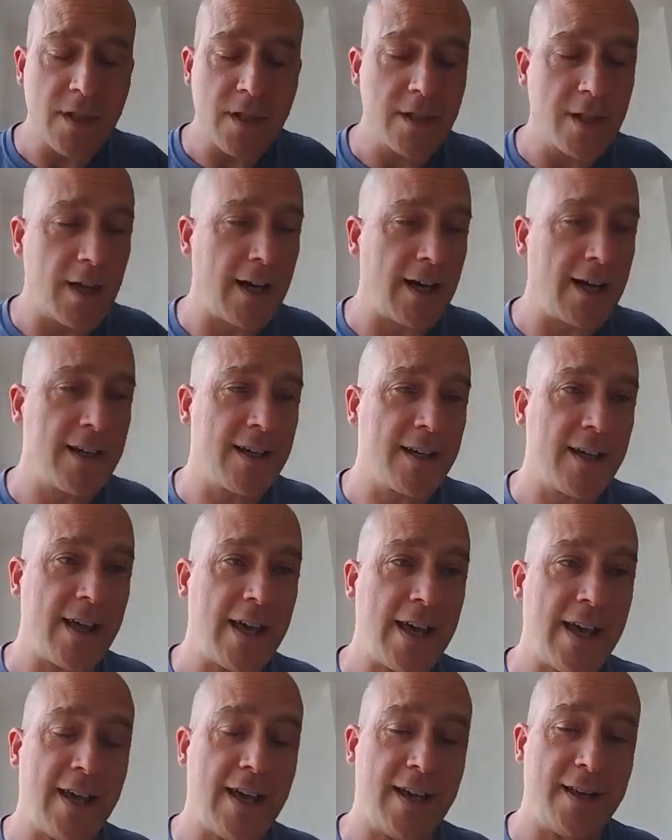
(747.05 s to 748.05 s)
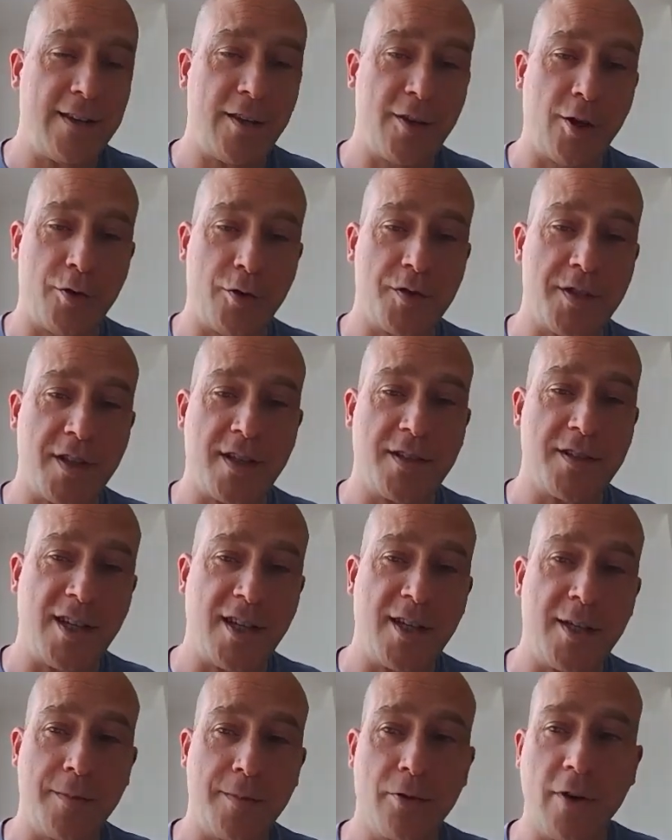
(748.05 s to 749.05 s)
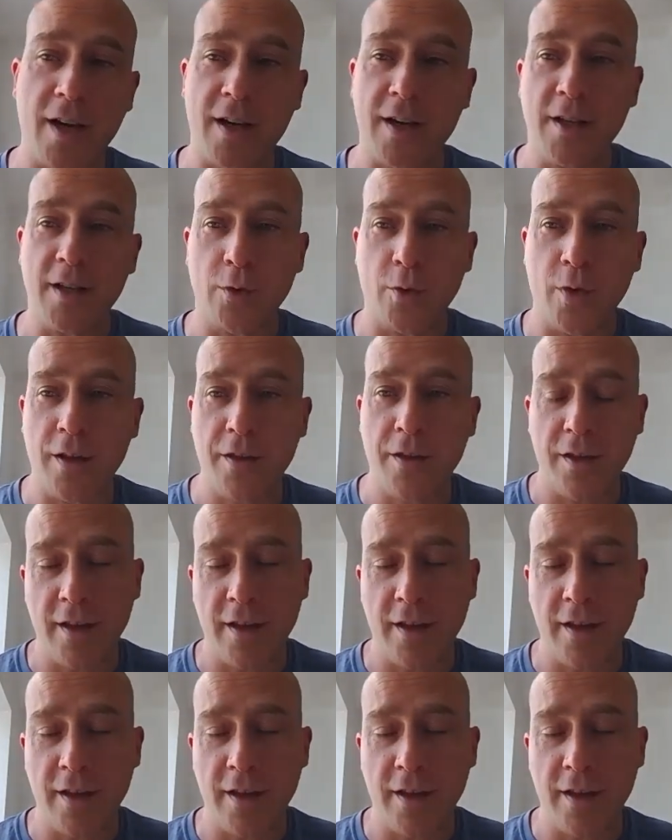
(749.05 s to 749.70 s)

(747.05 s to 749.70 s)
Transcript: and those things need to be reckoned with.